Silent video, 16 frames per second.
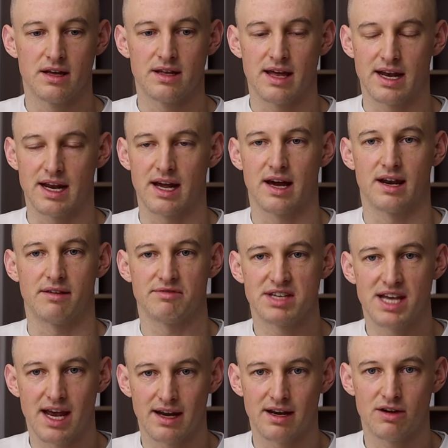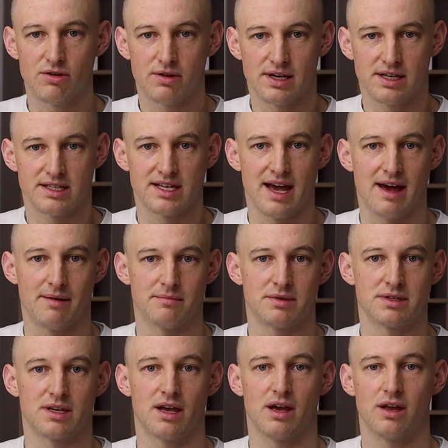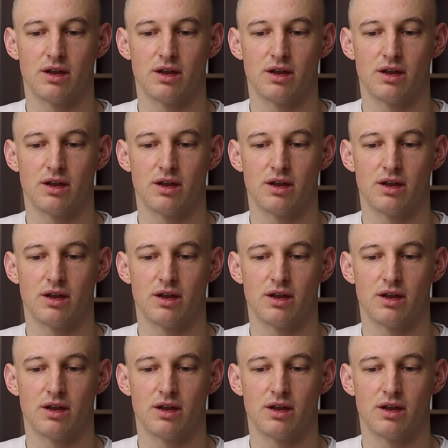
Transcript: any kind of technical exams.